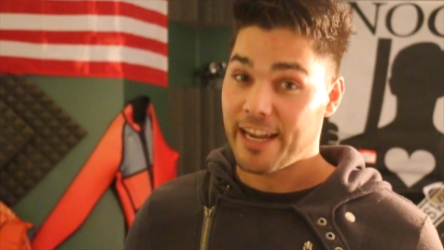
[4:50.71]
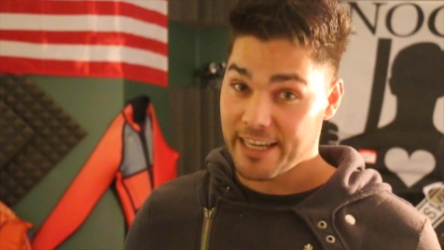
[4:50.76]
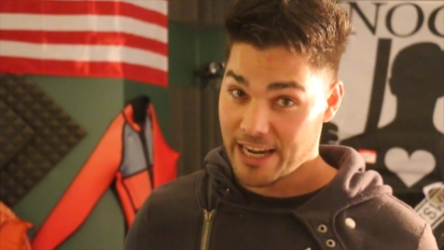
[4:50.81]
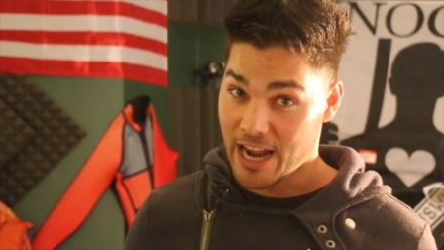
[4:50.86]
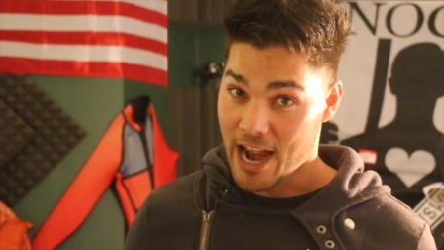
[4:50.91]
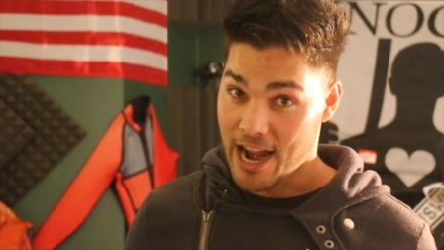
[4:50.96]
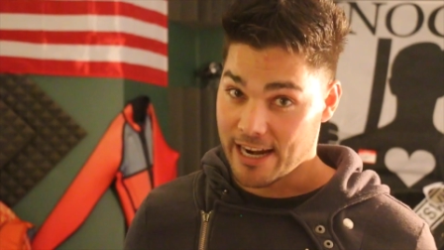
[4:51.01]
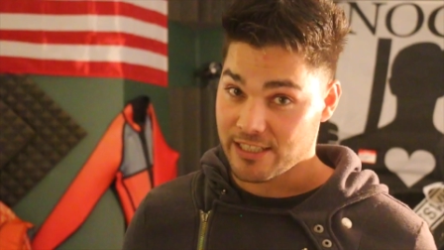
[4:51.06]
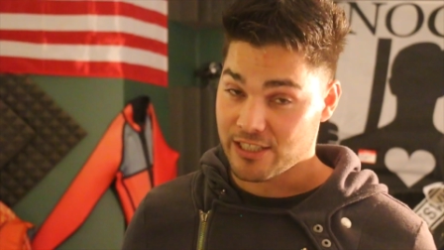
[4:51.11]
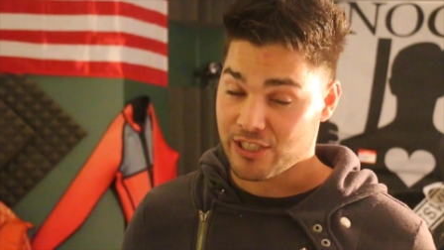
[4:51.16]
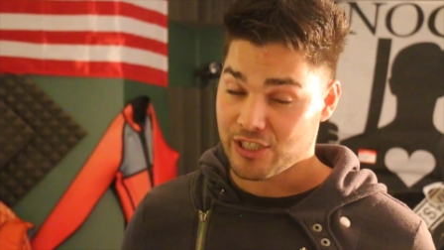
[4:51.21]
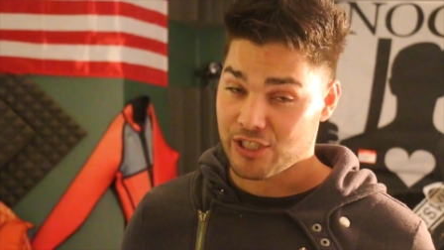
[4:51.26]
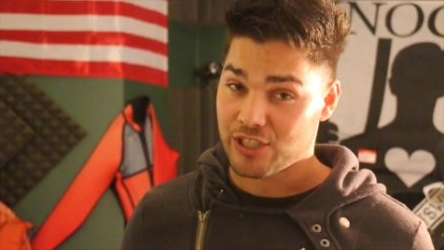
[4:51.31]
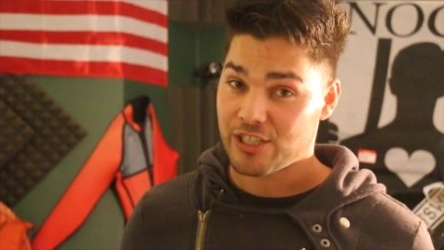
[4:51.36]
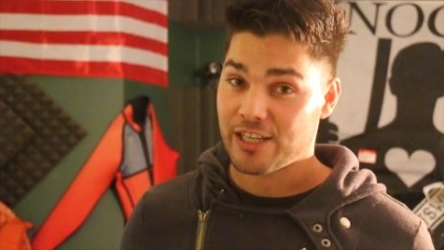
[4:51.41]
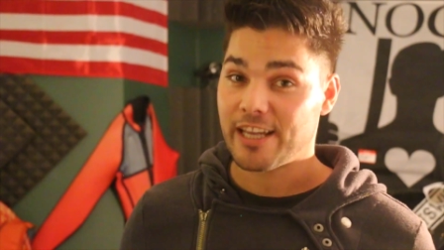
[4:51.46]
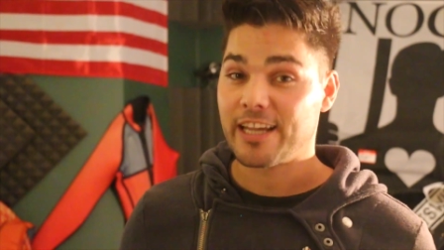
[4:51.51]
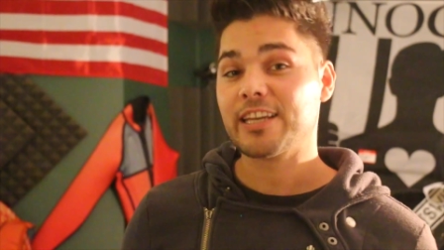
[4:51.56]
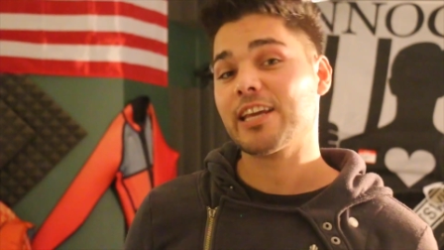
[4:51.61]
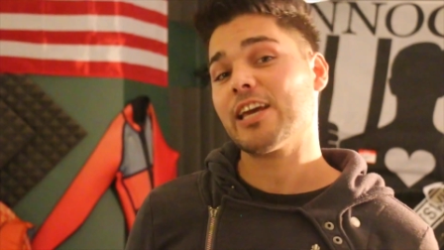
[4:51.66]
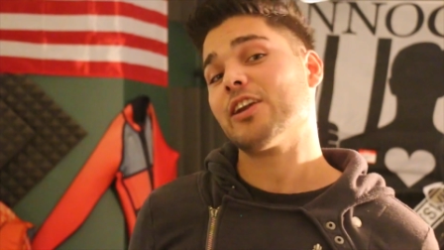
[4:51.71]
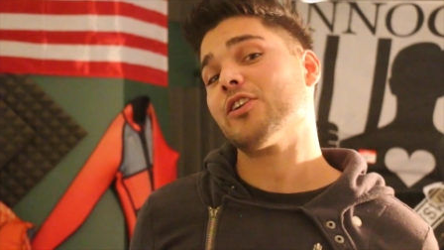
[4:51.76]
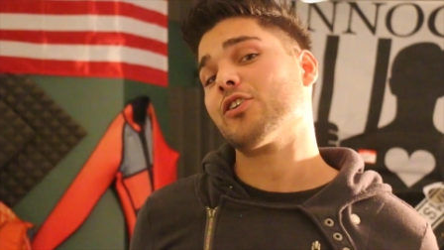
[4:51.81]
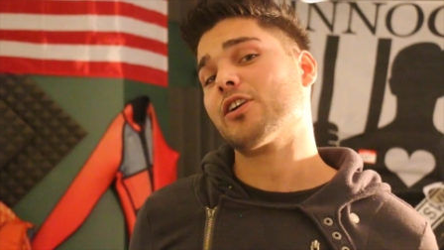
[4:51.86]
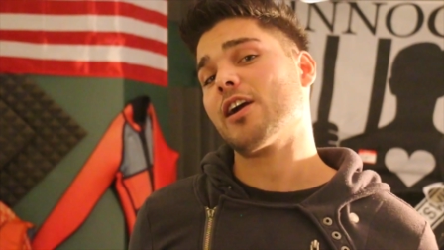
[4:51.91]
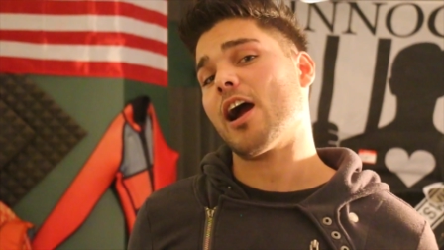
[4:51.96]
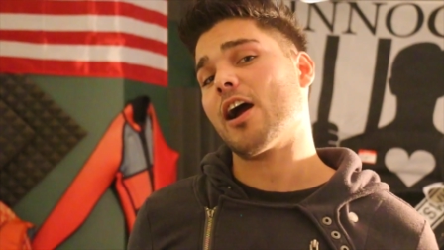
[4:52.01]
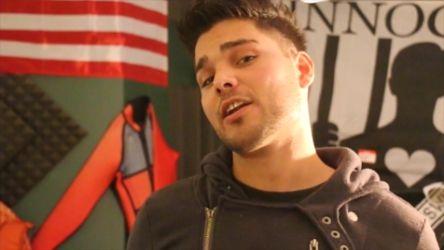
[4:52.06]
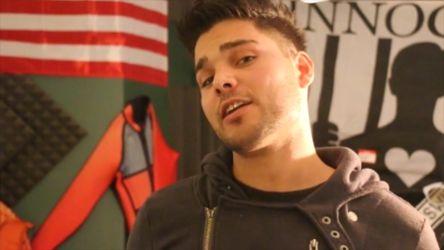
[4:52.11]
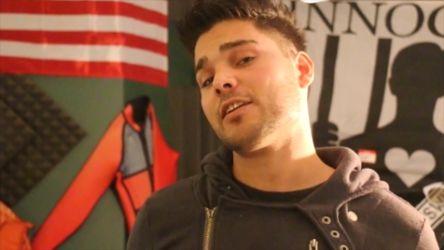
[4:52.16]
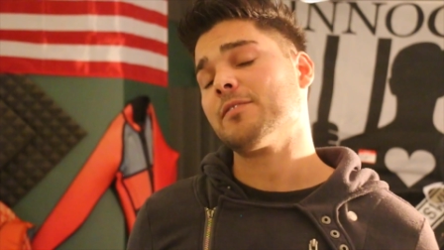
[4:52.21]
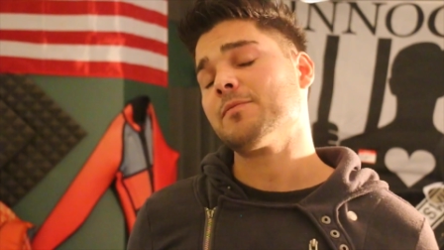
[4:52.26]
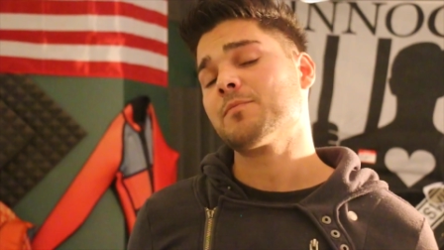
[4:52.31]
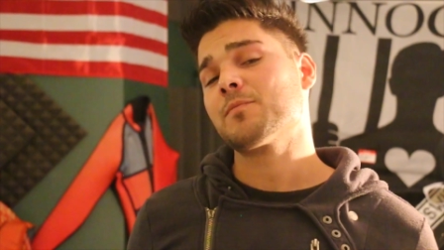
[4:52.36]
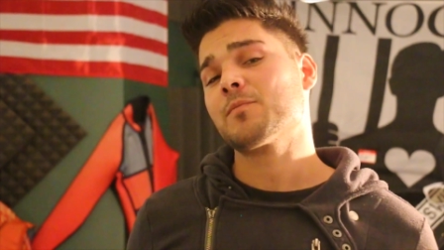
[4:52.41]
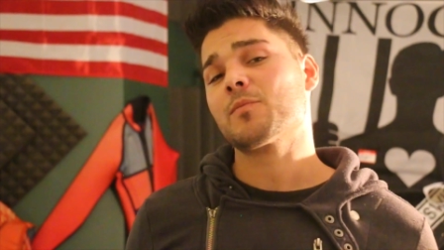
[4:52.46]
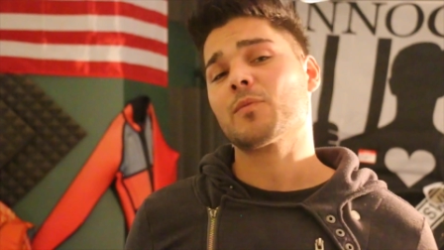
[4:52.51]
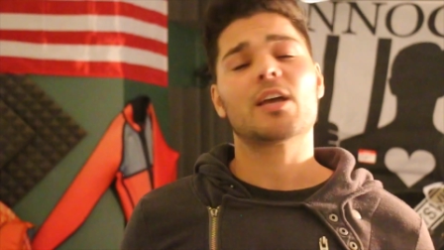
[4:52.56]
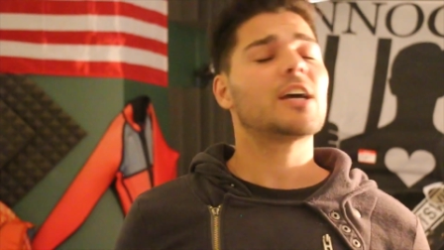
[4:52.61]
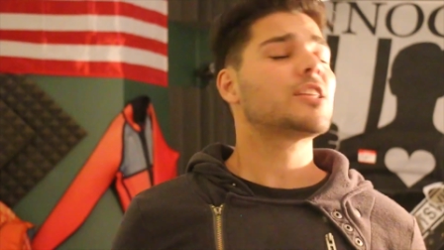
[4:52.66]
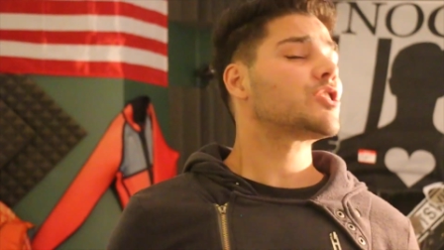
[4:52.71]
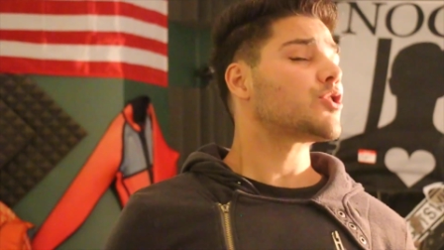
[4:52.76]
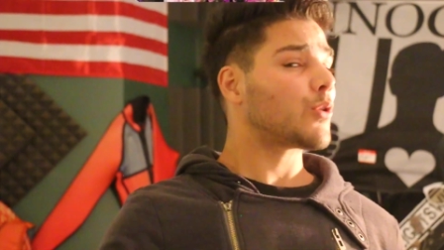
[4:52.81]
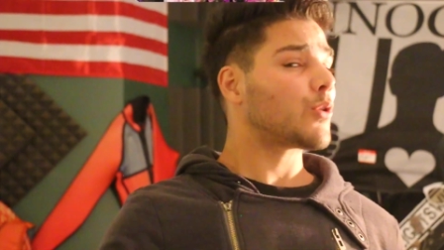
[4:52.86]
And guys, in kindergarten, it's